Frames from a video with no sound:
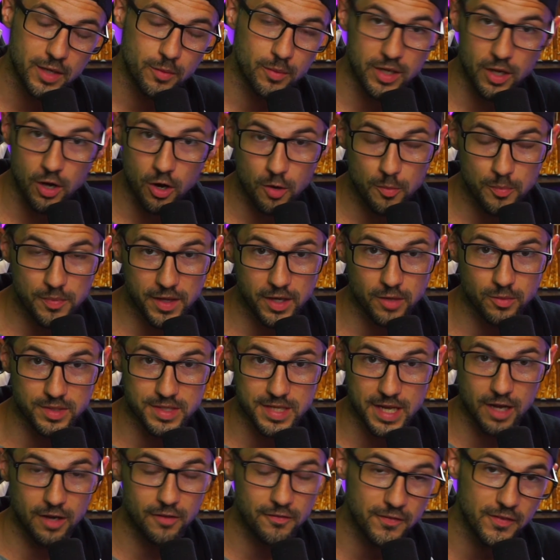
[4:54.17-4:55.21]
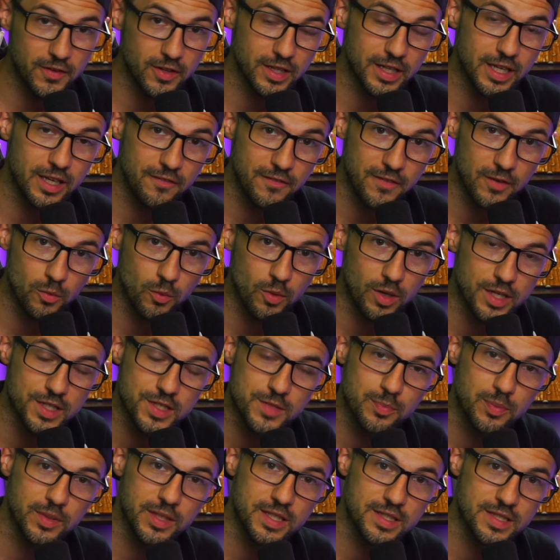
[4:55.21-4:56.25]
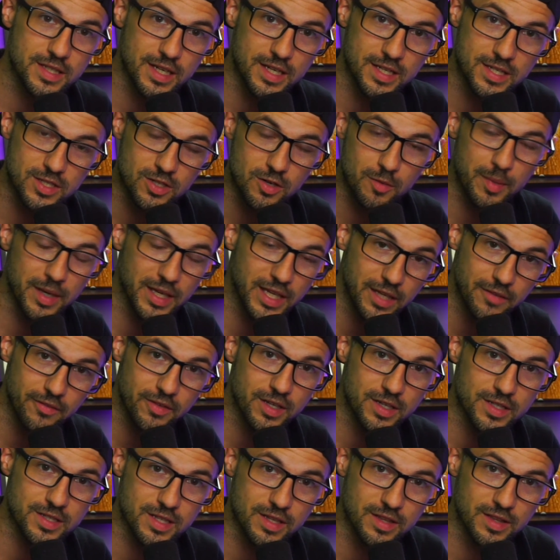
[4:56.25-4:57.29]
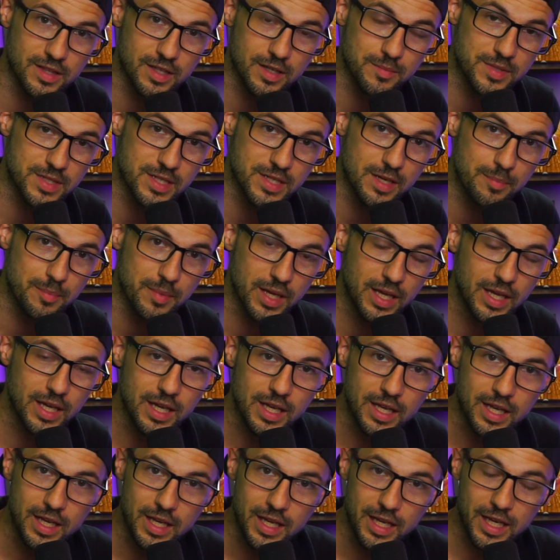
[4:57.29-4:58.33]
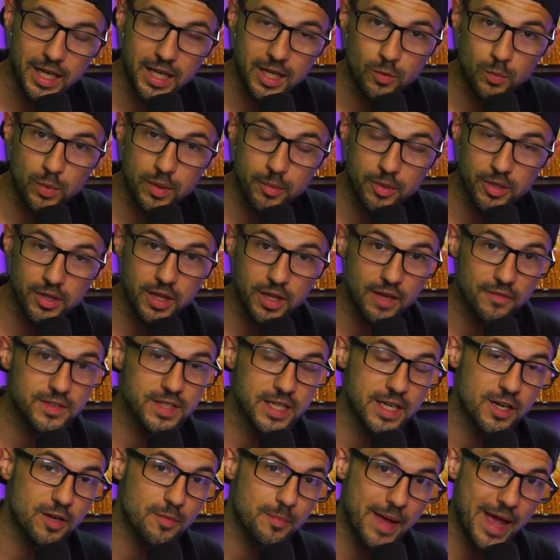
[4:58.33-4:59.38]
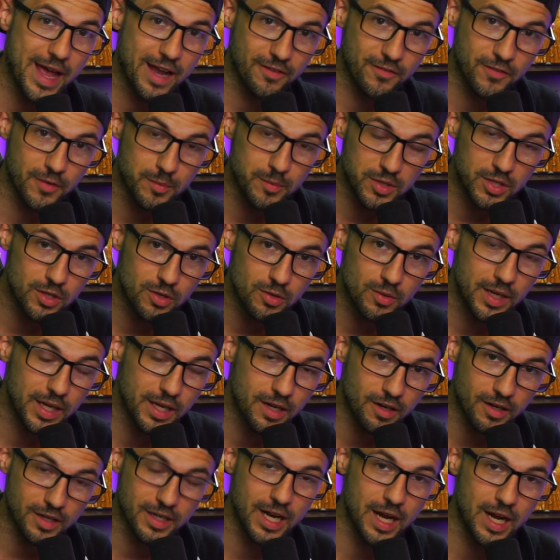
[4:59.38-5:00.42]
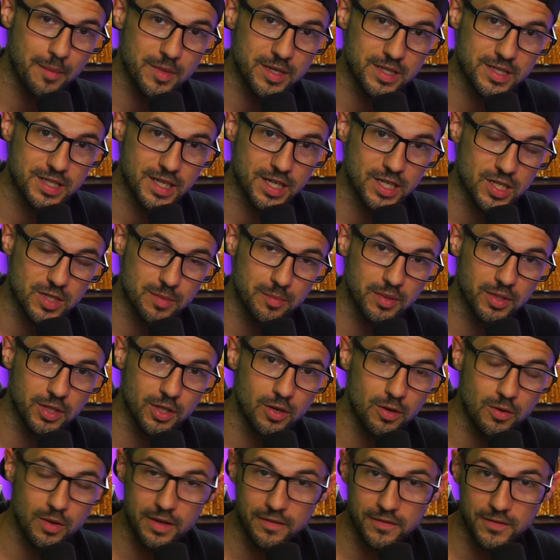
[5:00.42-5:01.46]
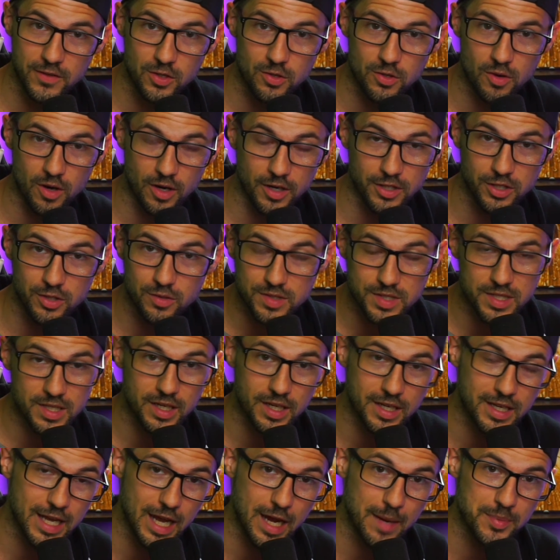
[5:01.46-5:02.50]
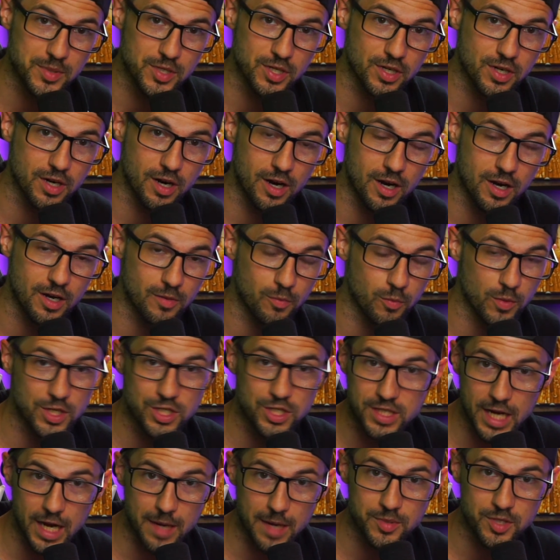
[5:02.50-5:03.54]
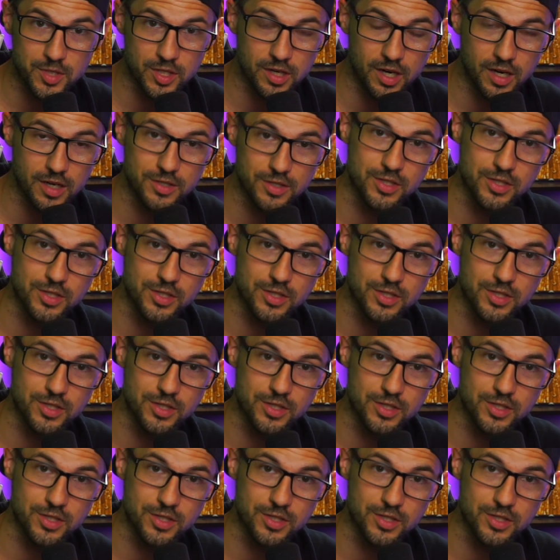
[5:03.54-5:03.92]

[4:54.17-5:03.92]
it. We hope that it was helpful. If it was, please let us know by giving us a thumbs up. And we would love to hear back from you in our comments section below if you are using a capture card, which capture cards